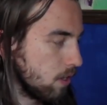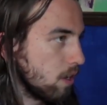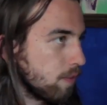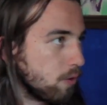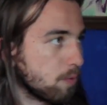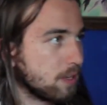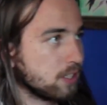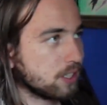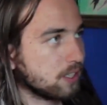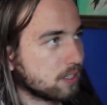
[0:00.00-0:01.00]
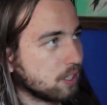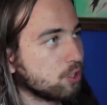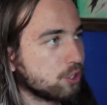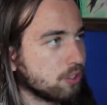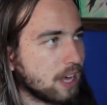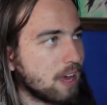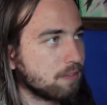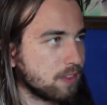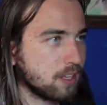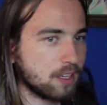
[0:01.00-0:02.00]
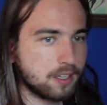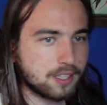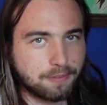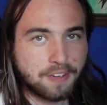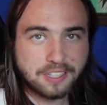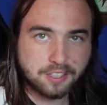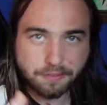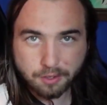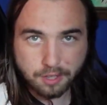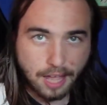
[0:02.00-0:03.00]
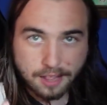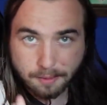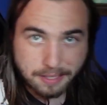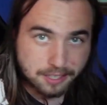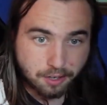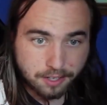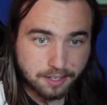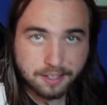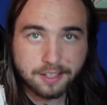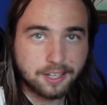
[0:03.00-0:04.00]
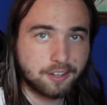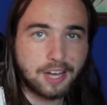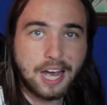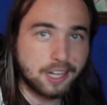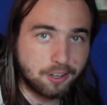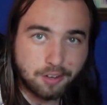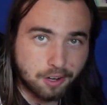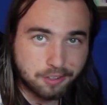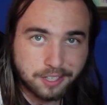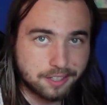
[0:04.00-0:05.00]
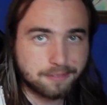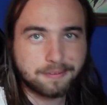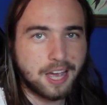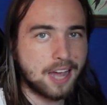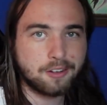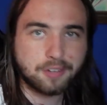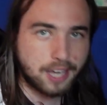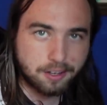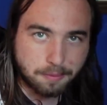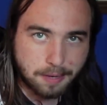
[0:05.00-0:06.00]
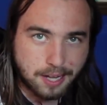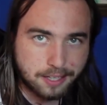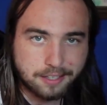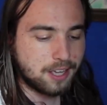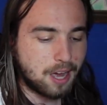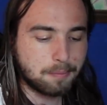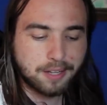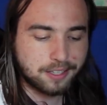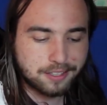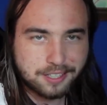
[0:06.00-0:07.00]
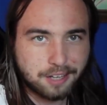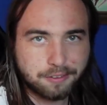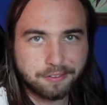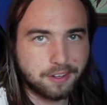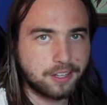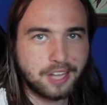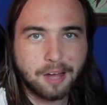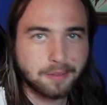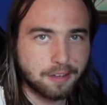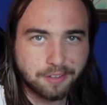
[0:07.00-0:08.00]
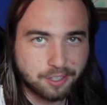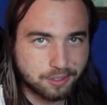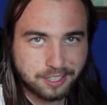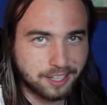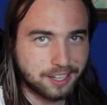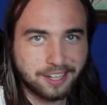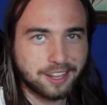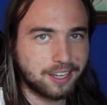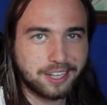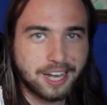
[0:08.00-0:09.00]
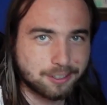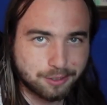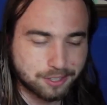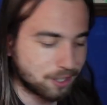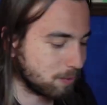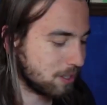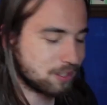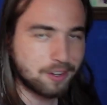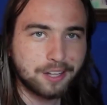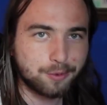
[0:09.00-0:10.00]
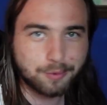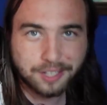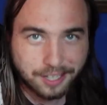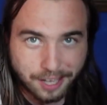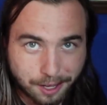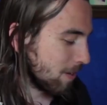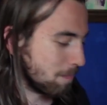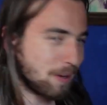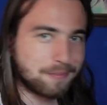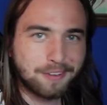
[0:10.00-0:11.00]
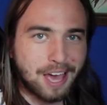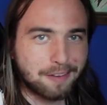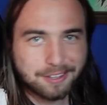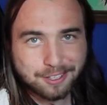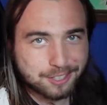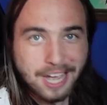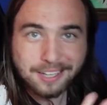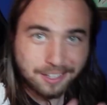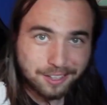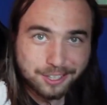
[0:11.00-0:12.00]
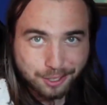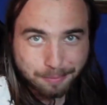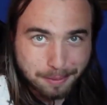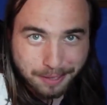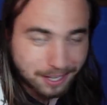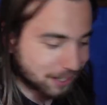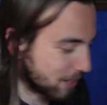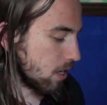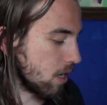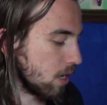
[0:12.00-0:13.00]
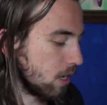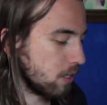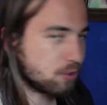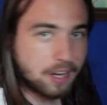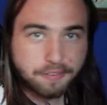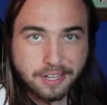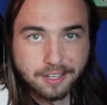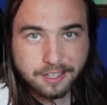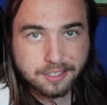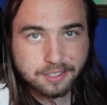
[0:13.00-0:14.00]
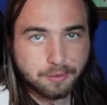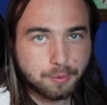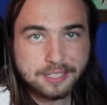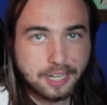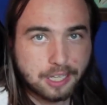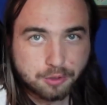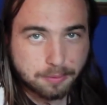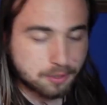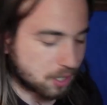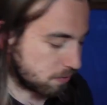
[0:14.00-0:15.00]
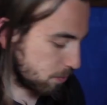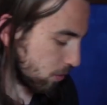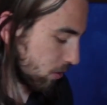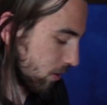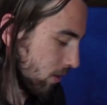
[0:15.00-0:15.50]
For PGs, you should have the Festival Elementaria in here. I don't own it. I don't care to buy it. I'm playing this deck for fun. I'm never using it in like an actual tournament, so I don't really care. But if you have it, you technically should be playing it. Drag Vader, because restanding triple drive's broken.